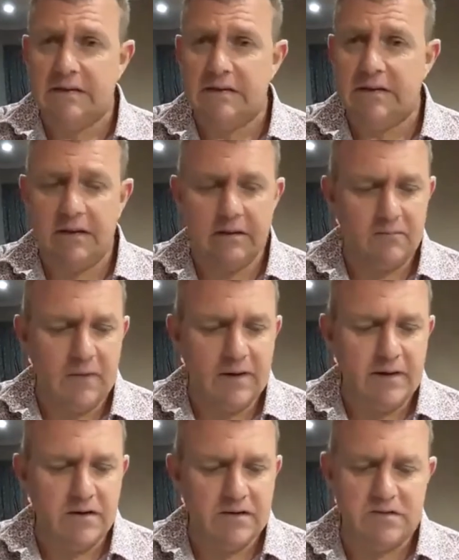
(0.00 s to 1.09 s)
I
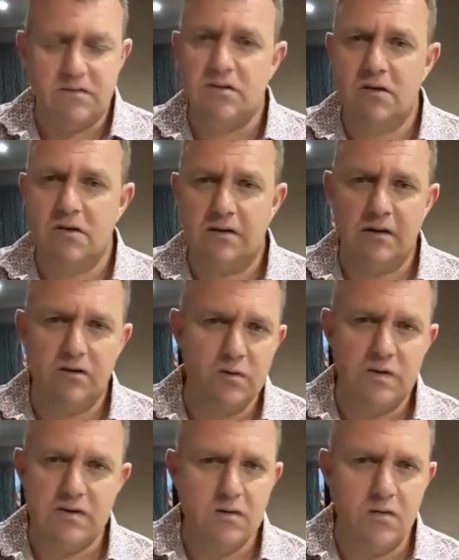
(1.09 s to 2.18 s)
know just to start it and
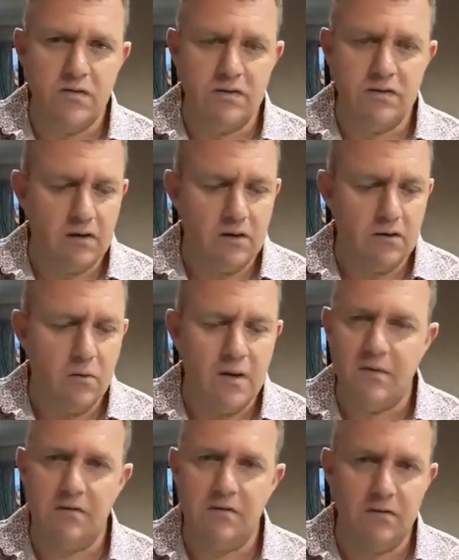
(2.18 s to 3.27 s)
switch it off is not a good way,
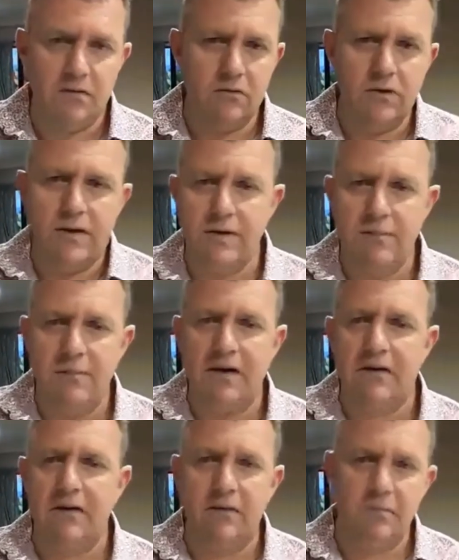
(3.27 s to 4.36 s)
because you drain the
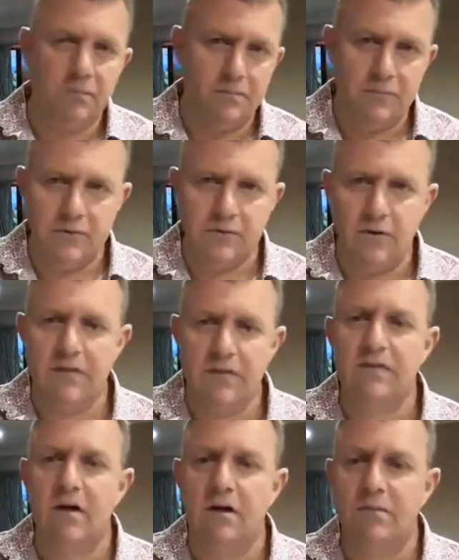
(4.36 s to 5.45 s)
battery during the
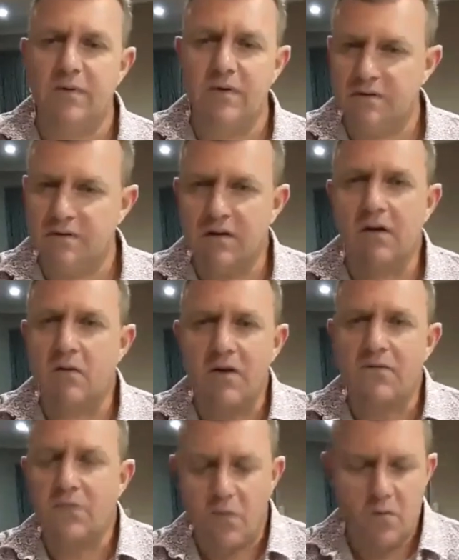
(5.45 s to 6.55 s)
starting process. It's got to run
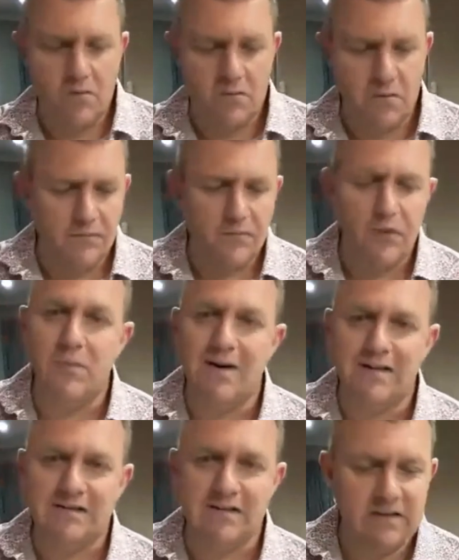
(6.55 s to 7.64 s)
for a few
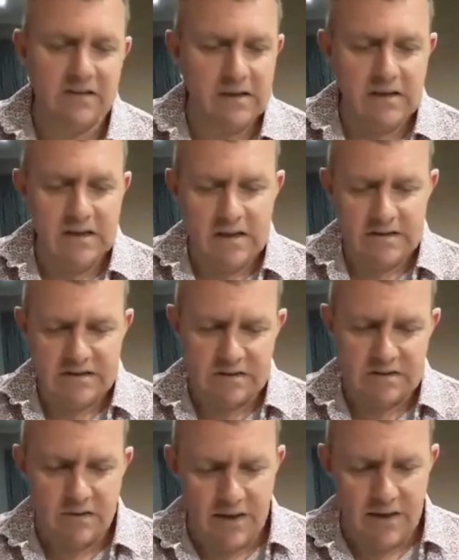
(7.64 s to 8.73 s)
minutes. So just
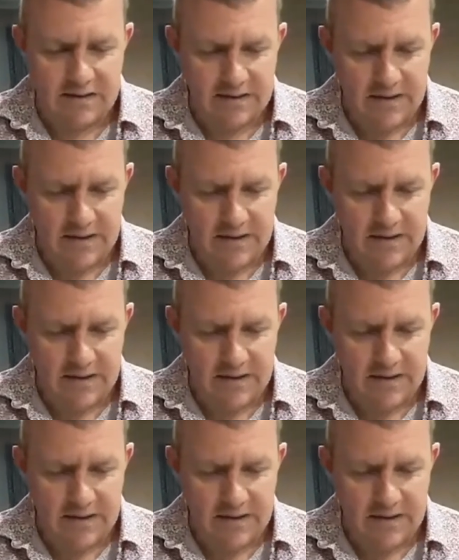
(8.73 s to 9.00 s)
do that.